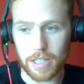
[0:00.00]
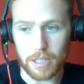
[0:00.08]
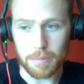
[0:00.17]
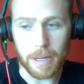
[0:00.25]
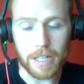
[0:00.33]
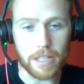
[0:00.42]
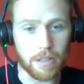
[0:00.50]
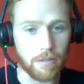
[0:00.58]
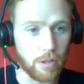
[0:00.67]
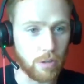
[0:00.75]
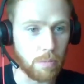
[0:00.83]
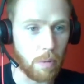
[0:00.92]
as many
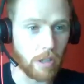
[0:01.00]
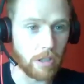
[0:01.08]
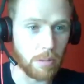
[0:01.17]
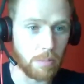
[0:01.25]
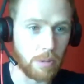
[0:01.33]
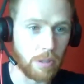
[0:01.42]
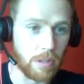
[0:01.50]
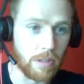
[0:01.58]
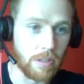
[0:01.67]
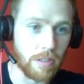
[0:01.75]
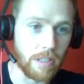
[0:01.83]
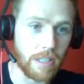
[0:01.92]
interviews as possible,
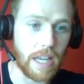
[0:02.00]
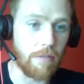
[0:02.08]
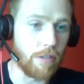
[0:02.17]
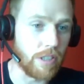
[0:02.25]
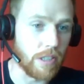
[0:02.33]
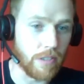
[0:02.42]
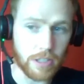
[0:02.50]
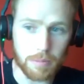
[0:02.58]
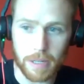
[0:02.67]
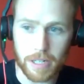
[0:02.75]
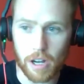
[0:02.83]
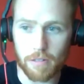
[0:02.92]
to get, receiving as
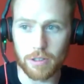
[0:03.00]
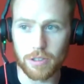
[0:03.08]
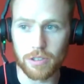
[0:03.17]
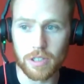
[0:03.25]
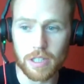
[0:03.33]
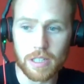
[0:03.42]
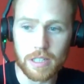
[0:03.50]
many offers,